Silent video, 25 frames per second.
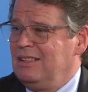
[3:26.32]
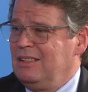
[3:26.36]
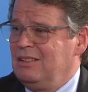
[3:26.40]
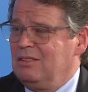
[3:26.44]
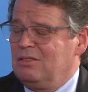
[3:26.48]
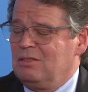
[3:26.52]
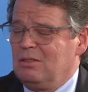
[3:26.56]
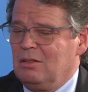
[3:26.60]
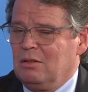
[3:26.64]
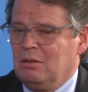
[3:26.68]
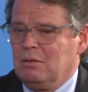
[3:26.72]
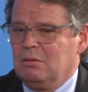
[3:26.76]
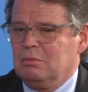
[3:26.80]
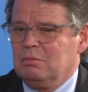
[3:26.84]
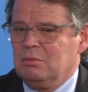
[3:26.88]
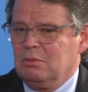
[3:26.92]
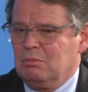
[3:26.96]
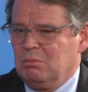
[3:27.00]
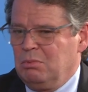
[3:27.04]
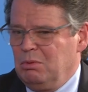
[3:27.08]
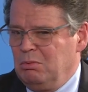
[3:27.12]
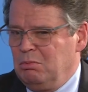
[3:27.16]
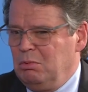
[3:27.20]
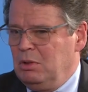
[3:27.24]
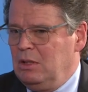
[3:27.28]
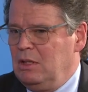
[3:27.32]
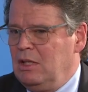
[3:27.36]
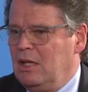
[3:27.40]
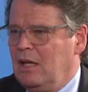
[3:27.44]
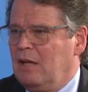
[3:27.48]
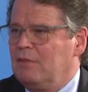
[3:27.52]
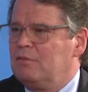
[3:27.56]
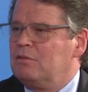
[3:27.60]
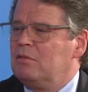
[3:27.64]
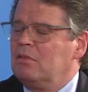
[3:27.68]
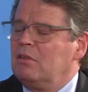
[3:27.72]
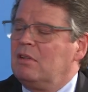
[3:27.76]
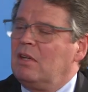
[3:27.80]
So we really
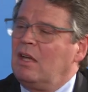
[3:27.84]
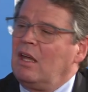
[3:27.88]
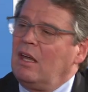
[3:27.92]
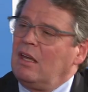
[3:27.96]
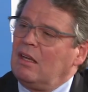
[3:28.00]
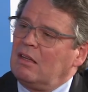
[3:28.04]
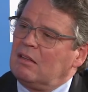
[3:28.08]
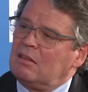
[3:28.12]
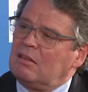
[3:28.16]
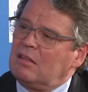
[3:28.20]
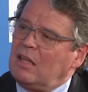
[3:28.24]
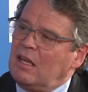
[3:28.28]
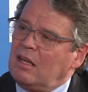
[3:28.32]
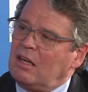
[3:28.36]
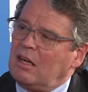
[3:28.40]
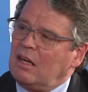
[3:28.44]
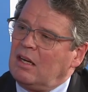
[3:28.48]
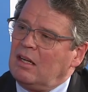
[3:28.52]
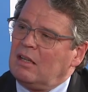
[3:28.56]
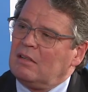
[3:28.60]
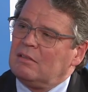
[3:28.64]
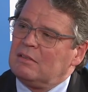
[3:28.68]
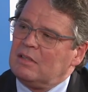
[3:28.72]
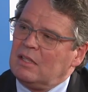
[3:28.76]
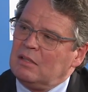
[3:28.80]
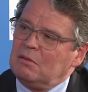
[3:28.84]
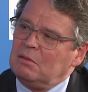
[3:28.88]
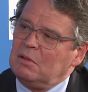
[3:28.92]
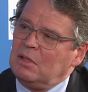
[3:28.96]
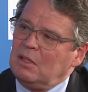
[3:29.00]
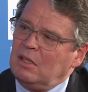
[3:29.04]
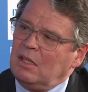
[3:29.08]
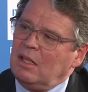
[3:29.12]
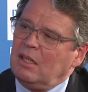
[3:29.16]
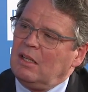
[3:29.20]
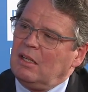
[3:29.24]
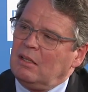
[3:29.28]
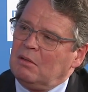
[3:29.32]
have to ca take care of the re
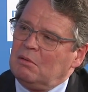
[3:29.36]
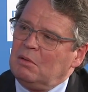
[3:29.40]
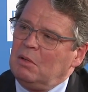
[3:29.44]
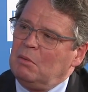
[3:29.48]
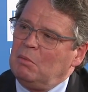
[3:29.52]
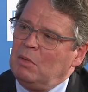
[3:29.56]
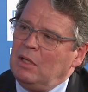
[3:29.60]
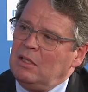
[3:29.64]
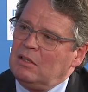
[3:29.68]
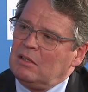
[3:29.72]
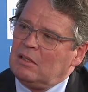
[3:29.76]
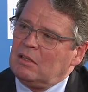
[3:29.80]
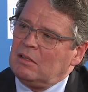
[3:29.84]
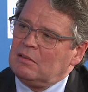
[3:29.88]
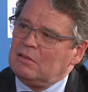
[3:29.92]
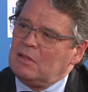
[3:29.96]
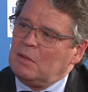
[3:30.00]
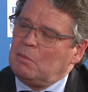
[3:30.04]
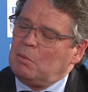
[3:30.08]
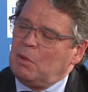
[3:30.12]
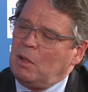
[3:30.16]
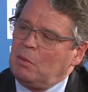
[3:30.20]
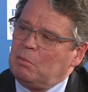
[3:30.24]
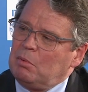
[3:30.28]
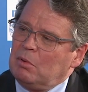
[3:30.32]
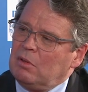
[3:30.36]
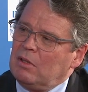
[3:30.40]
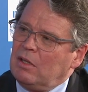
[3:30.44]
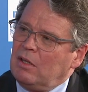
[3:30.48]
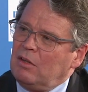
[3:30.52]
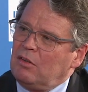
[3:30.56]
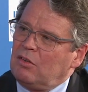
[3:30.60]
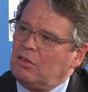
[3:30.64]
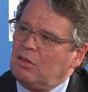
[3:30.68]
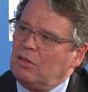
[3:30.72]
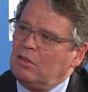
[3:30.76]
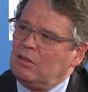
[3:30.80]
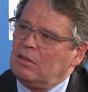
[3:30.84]
uh, remainder of the
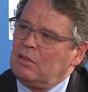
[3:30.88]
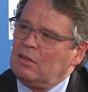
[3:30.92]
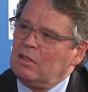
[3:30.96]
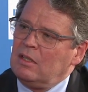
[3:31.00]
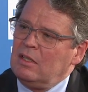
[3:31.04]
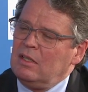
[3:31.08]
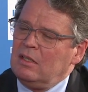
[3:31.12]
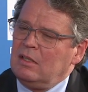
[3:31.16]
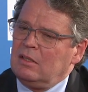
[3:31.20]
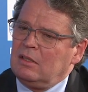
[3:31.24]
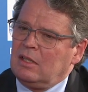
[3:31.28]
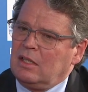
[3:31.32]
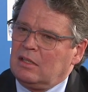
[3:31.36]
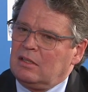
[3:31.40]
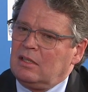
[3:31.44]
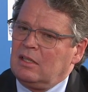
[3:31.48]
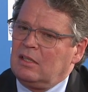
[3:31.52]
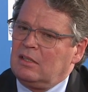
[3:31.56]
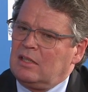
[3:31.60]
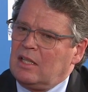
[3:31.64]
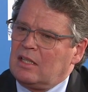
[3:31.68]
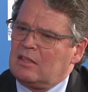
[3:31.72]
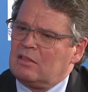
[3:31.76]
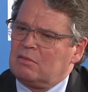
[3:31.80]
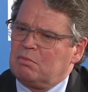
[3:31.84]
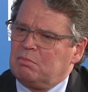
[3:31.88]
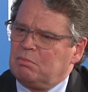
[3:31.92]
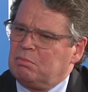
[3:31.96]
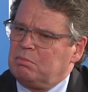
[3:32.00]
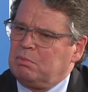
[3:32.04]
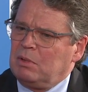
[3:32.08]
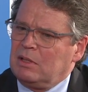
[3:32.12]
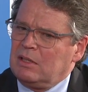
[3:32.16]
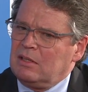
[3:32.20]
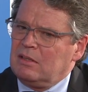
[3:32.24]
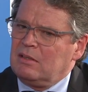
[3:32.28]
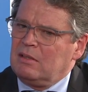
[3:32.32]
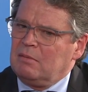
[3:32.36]
population. I think that's
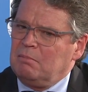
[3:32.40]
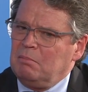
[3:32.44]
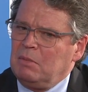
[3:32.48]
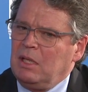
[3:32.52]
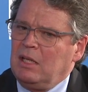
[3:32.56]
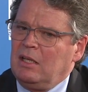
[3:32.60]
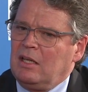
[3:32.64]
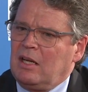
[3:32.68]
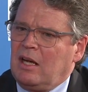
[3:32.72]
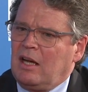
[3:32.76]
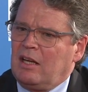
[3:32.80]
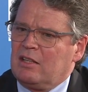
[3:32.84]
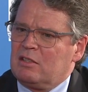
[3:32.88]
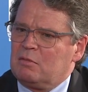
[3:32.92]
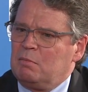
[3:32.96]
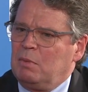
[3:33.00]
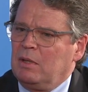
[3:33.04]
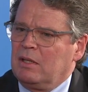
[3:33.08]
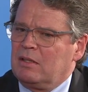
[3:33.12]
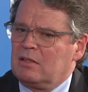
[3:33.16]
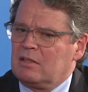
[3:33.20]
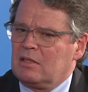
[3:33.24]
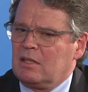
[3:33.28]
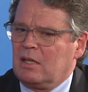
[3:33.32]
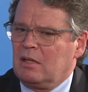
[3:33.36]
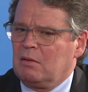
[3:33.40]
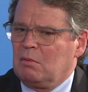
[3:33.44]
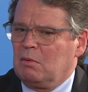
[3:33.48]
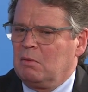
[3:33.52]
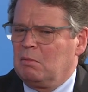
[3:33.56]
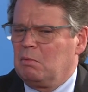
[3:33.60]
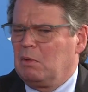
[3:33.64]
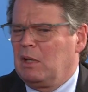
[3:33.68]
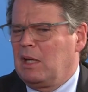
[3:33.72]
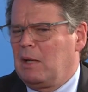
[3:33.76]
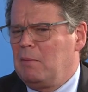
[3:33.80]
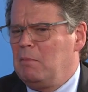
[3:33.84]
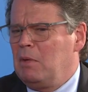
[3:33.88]
one of the main aspects. Uh,
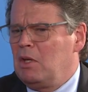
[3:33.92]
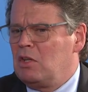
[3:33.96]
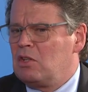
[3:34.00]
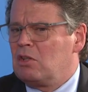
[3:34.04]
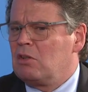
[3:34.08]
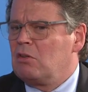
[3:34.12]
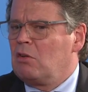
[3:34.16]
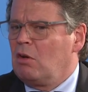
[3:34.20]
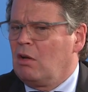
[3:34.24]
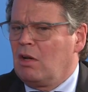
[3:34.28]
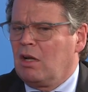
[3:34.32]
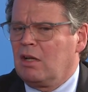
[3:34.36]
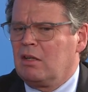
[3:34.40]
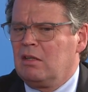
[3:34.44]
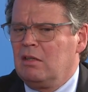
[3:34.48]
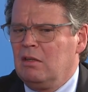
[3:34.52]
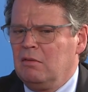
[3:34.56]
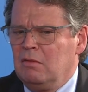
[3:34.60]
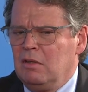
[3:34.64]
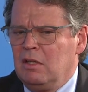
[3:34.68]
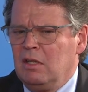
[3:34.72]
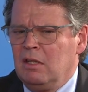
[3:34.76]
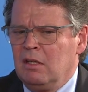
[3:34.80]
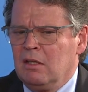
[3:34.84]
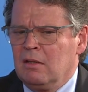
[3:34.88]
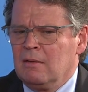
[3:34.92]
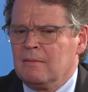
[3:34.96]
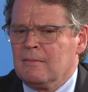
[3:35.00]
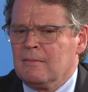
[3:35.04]
when I mention connectivity,